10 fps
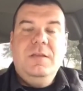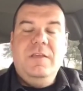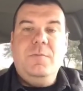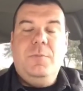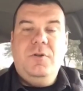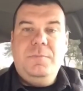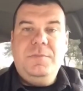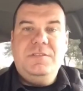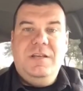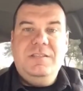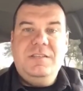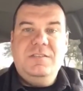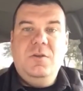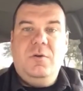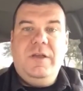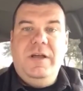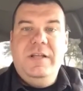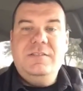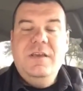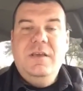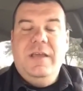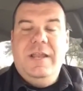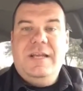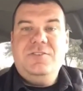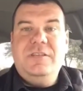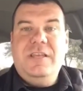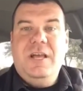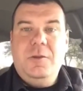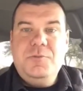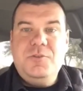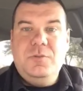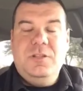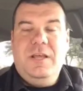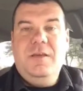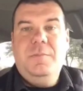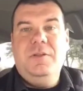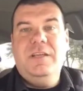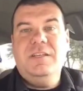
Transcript: If you put up the sign that says no guns, it actually helps the liability.